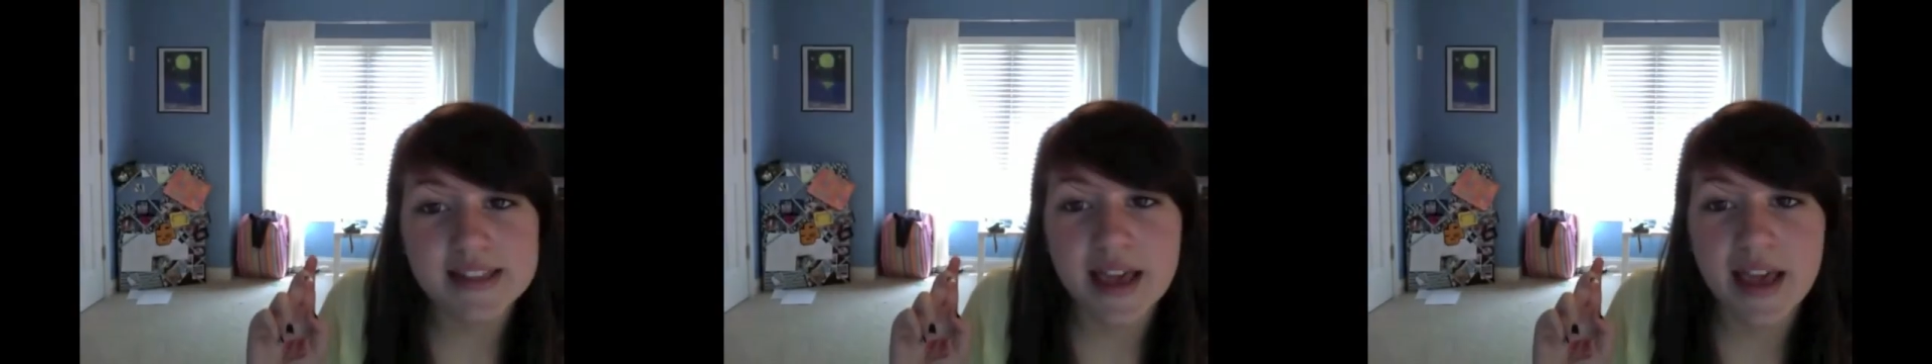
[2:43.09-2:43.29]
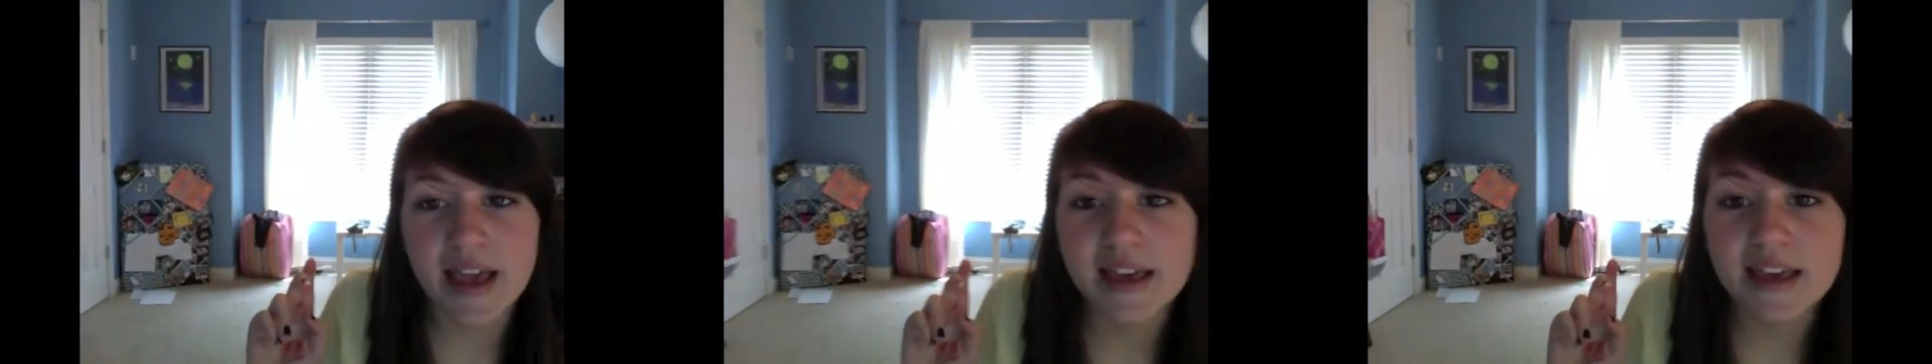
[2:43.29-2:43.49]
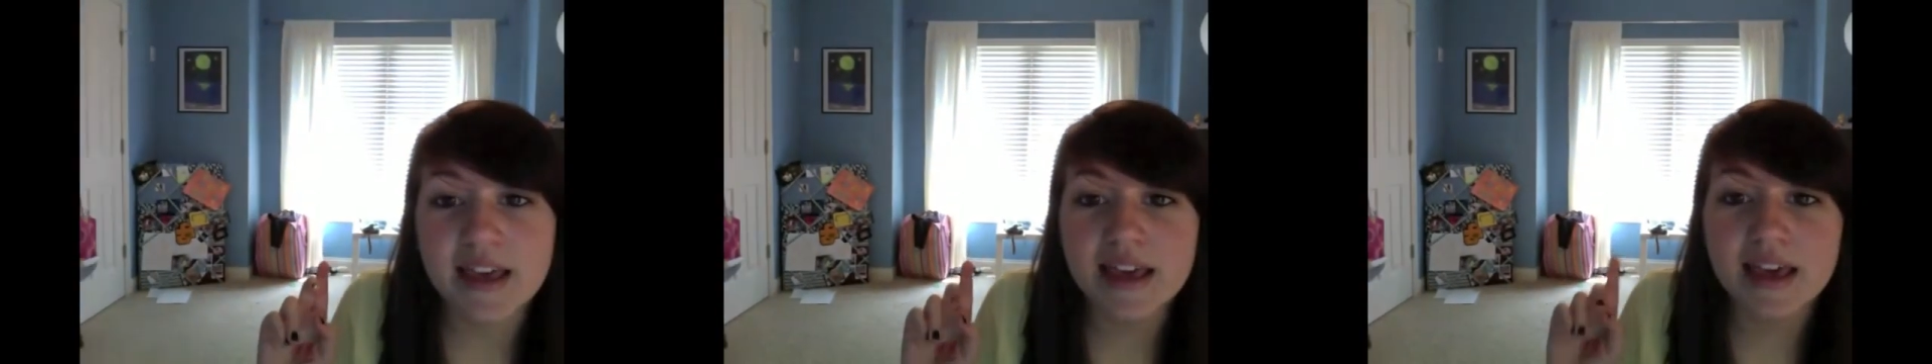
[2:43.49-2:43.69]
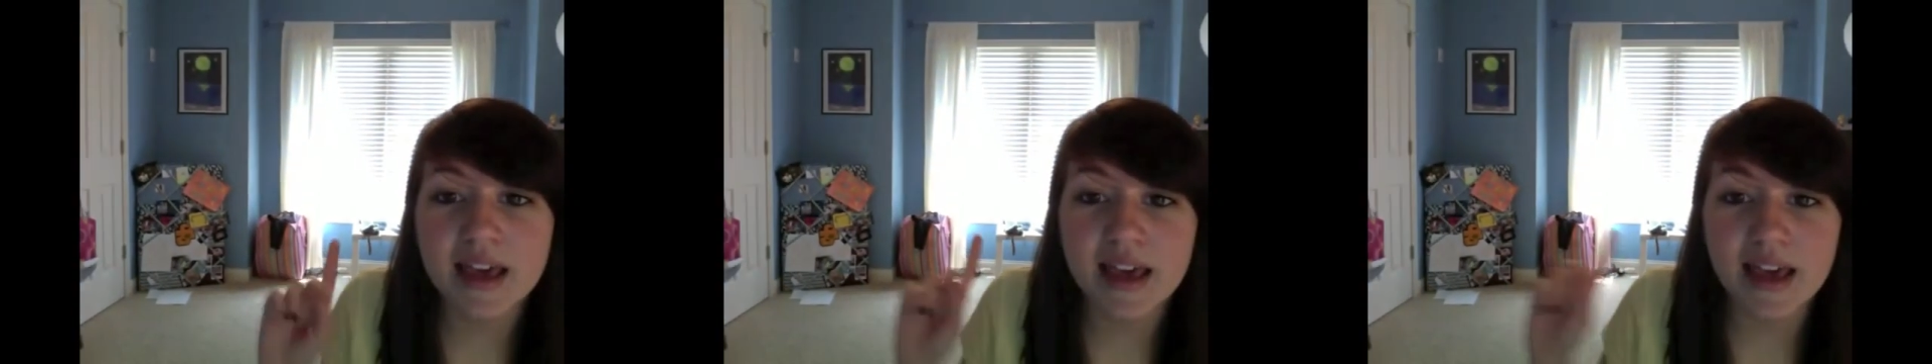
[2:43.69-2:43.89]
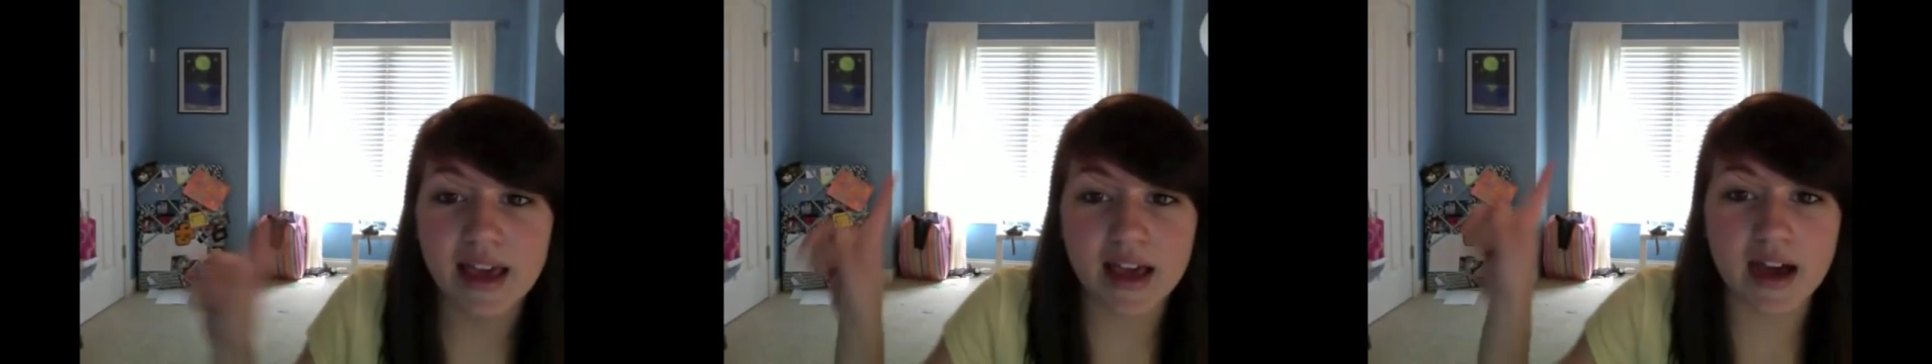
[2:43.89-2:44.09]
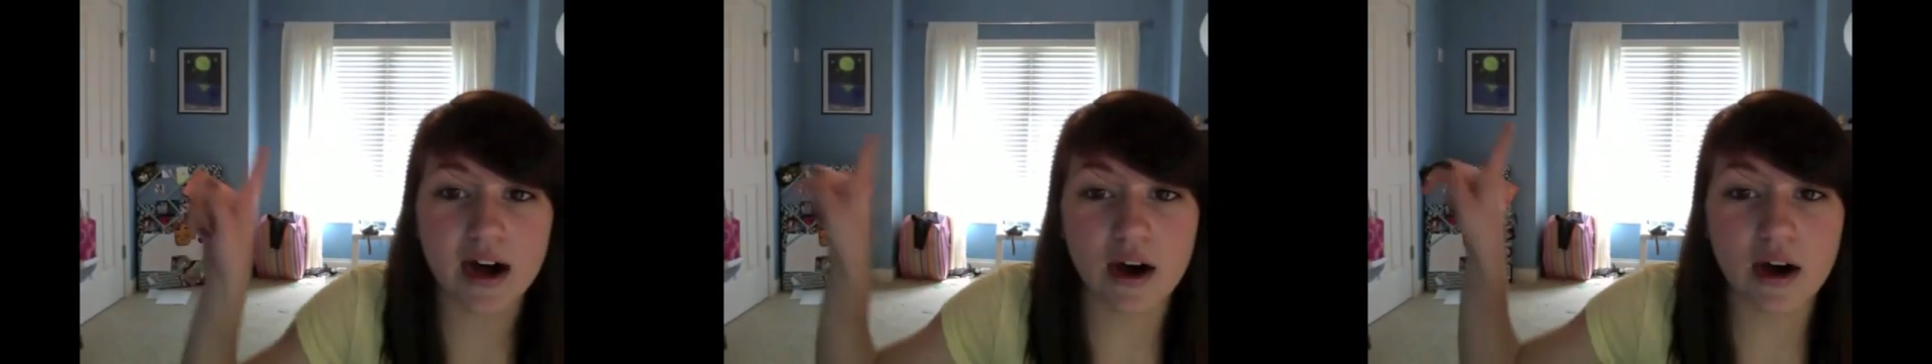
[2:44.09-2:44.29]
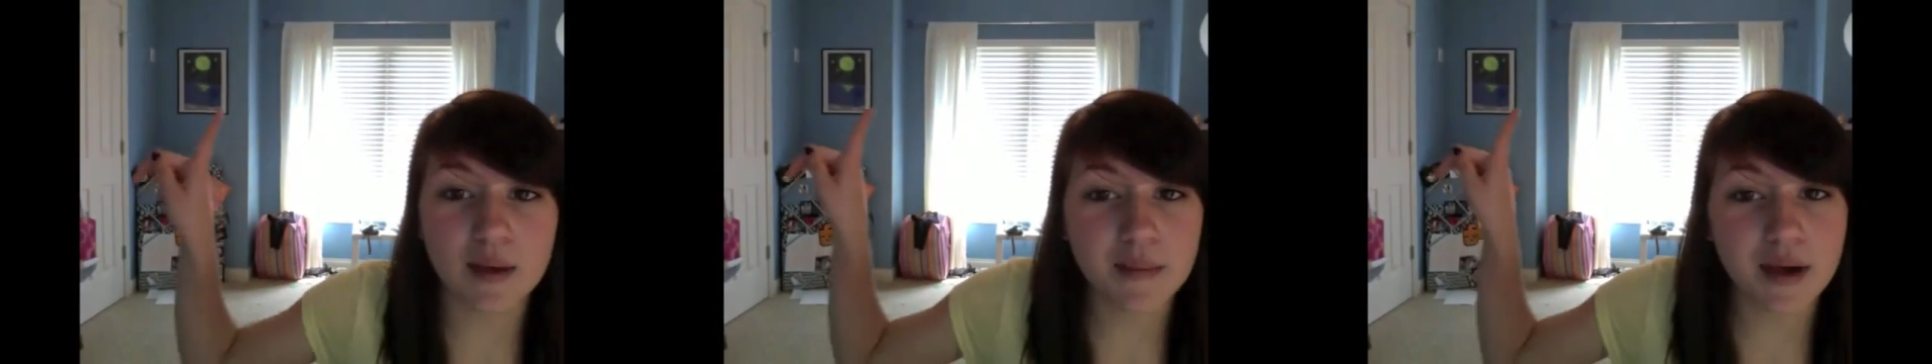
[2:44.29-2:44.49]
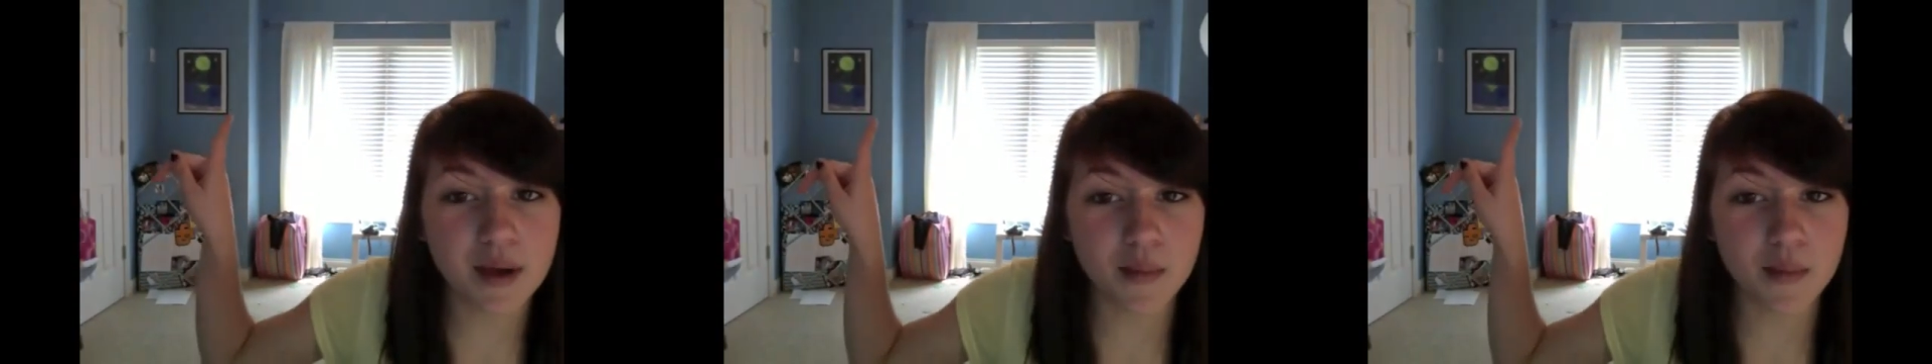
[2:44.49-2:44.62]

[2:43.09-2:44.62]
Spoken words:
hanging on my